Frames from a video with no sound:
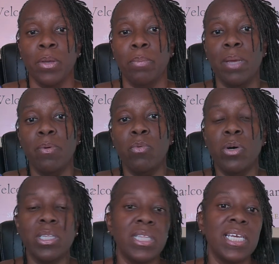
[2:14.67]
People
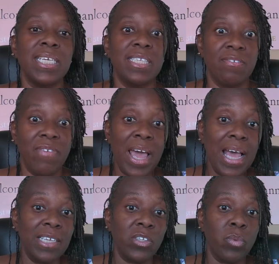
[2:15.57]
want things the
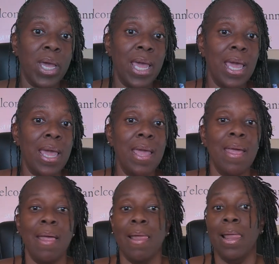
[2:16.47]
fast
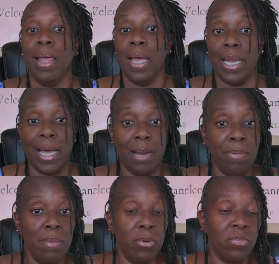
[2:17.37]
way. A lot of
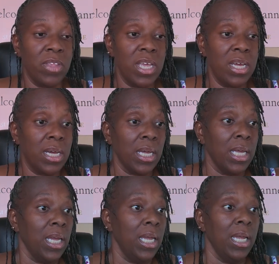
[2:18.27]
people think
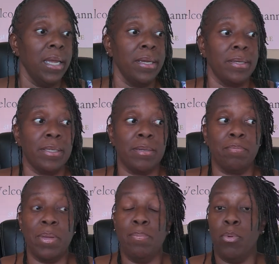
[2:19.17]

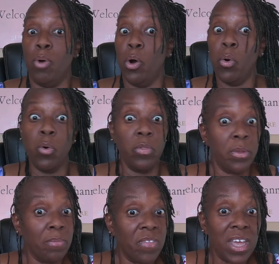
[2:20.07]
people owe
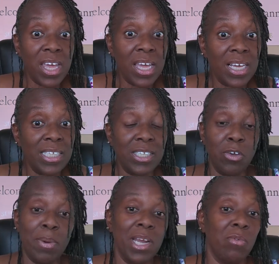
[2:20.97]
them things.
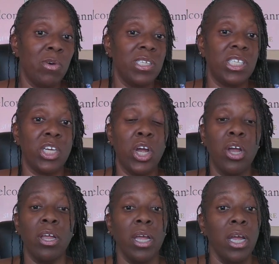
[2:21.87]
Nobody wants to
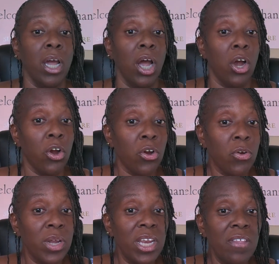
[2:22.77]

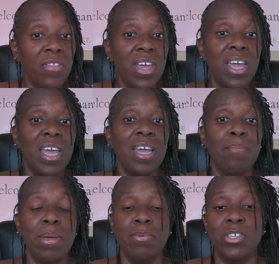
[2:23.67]
earn anything.
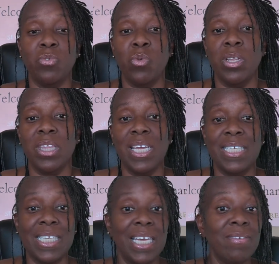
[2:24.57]
People just want
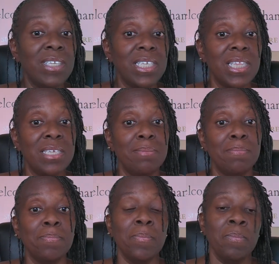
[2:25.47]
things given to
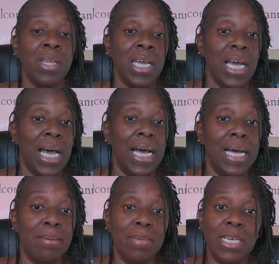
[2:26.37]
them.
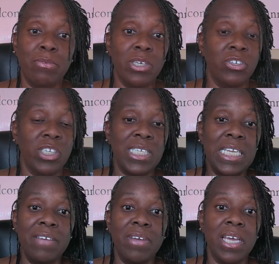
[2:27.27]
Um, we're just
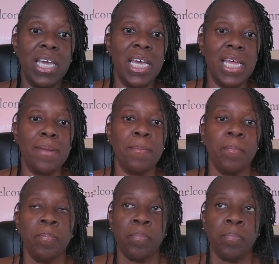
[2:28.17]
living in